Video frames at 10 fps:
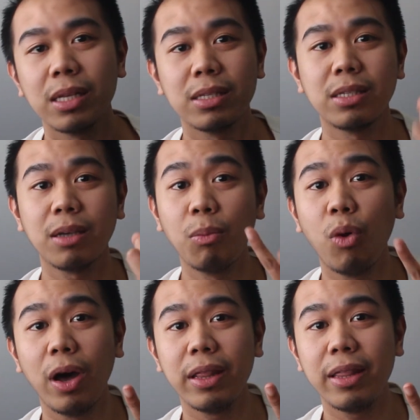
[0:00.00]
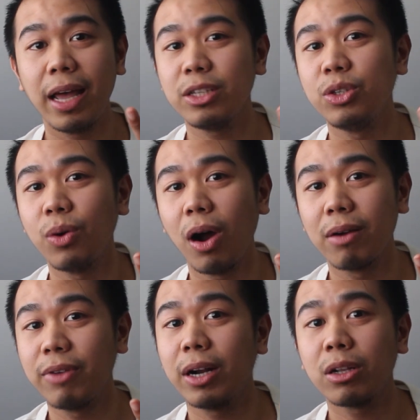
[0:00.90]
someone that you
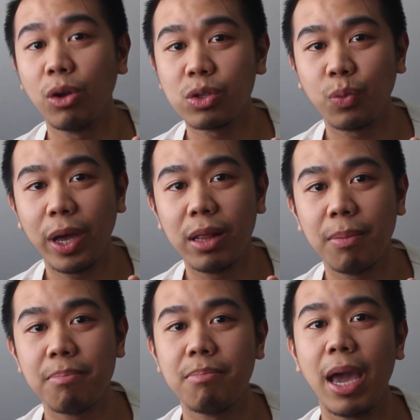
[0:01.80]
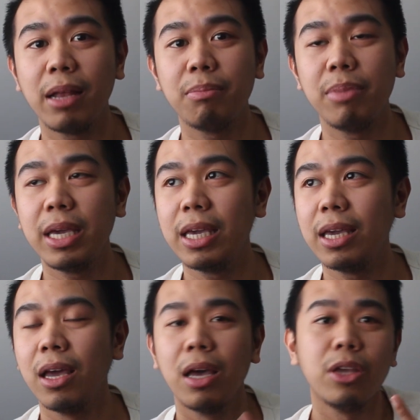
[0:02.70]
are very close with,
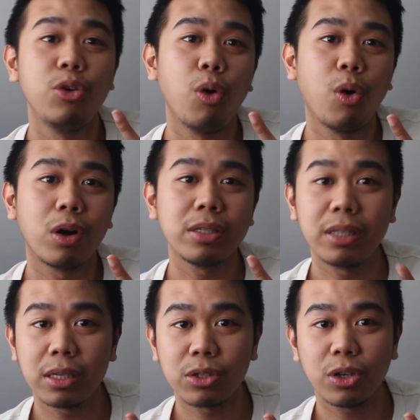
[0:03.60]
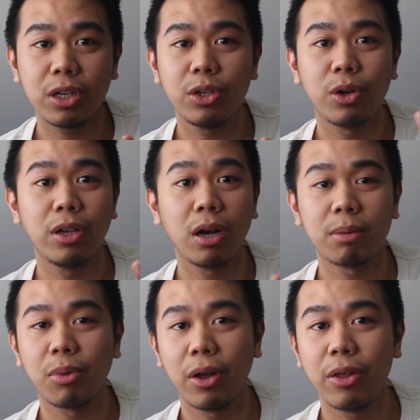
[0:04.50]
maybe your sister, your
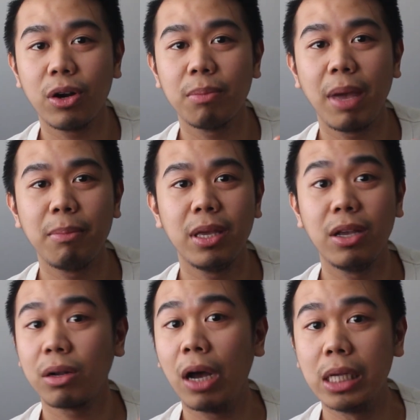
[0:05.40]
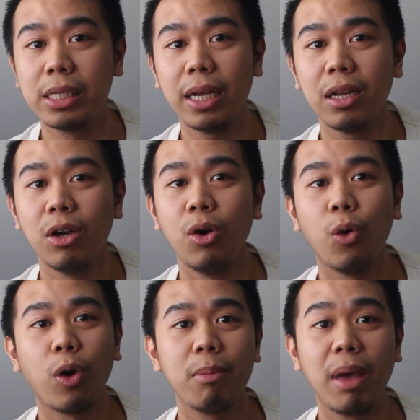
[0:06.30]
younger brother, maybe your cousin,
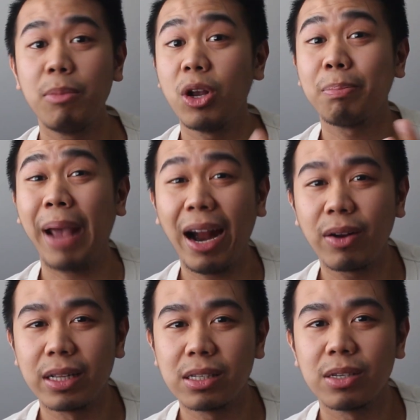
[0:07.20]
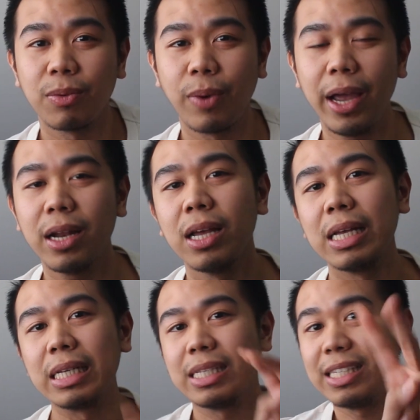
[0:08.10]
or maybe your parents, right?
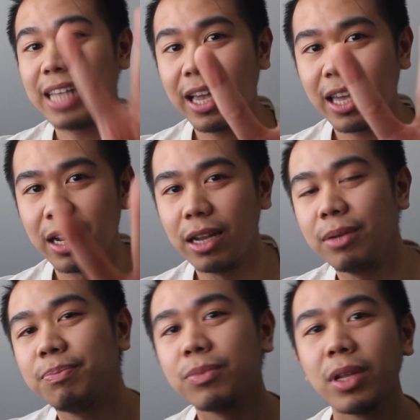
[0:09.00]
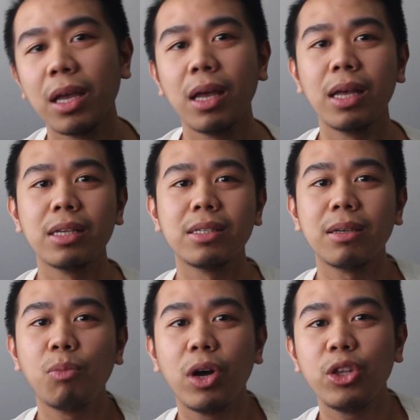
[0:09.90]
Second,
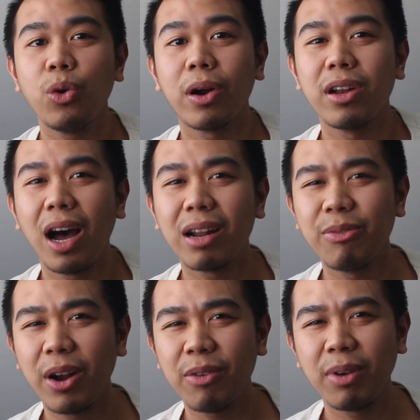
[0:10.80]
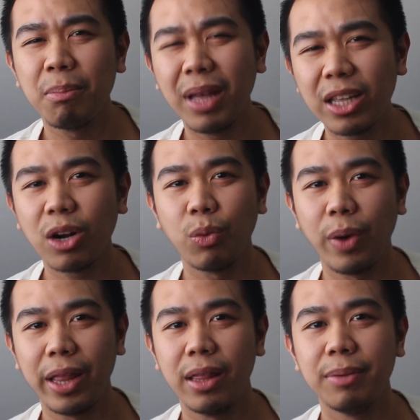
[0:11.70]
someone you are not very familiar
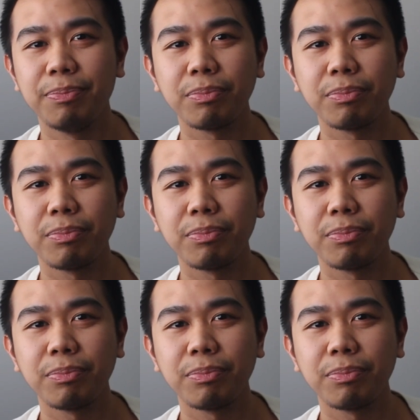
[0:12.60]
with.